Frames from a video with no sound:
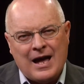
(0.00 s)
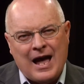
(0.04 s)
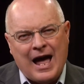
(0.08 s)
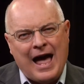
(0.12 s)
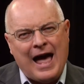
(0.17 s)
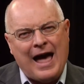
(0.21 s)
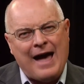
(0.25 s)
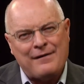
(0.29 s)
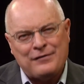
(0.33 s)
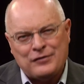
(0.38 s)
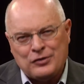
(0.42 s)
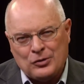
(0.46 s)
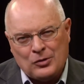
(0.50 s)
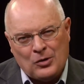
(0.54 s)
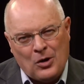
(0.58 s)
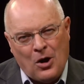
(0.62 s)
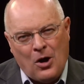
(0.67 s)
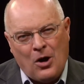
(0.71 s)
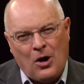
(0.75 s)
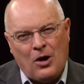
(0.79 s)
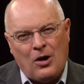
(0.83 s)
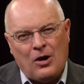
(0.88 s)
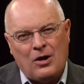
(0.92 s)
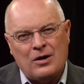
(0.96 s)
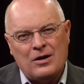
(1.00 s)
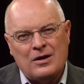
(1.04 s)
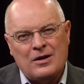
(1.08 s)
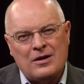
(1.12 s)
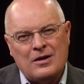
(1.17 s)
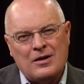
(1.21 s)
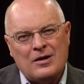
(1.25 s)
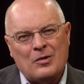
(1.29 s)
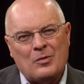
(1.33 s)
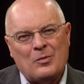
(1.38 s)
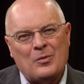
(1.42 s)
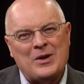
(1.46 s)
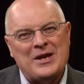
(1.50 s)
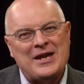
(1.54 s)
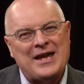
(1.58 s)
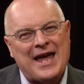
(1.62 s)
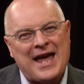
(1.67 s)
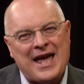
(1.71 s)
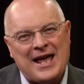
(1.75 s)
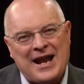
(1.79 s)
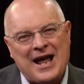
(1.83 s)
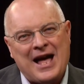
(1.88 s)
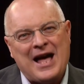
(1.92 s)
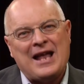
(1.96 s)
After all, we
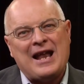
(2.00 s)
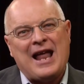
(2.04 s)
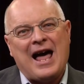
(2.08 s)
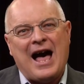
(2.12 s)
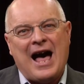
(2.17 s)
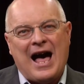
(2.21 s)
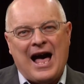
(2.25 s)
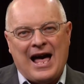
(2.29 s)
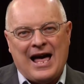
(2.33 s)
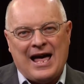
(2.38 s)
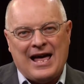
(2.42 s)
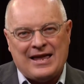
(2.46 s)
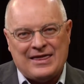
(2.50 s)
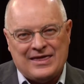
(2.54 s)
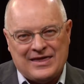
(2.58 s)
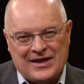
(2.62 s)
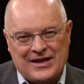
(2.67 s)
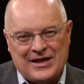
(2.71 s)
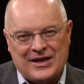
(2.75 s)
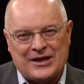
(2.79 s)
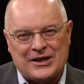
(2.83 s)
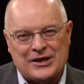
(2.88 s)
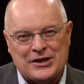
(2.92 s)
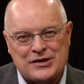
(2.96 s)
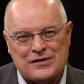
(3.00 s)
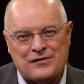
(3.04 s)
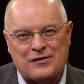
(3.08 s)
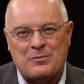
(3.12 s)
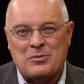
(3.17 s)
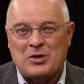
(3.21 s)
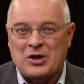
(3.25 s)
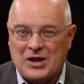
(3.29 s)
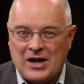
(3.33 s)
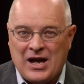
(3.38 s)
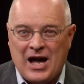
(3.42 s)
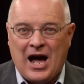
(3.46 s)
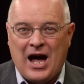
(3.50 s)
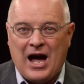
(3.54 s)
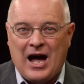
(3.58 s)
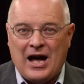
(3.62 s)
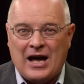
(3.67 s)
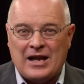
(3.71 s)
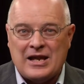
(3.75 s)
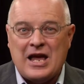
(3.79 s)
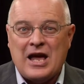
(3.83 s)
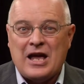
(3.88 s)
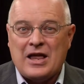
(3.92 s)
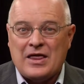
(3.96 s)
cannot hide things from the
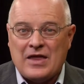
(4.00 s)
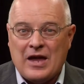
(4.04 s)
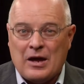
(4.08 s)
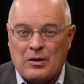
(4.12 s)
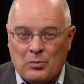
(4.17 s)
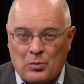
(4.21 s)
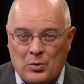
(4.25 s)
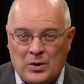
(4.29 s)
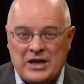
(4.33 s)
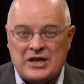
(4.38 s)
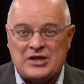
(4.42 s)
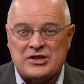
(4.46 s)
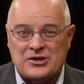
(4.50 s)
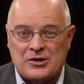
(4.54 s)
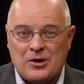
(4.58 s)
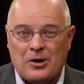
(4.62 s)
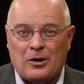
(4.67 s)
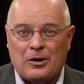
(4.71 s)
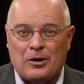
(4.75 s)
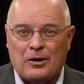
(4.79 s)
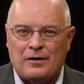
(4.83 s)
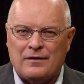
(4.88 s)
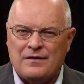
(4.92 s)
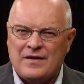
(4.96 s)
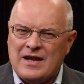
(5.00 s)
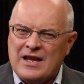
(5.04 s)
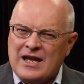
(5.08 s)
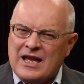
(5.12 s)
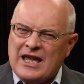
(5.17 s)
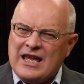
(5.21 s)
God that we serve.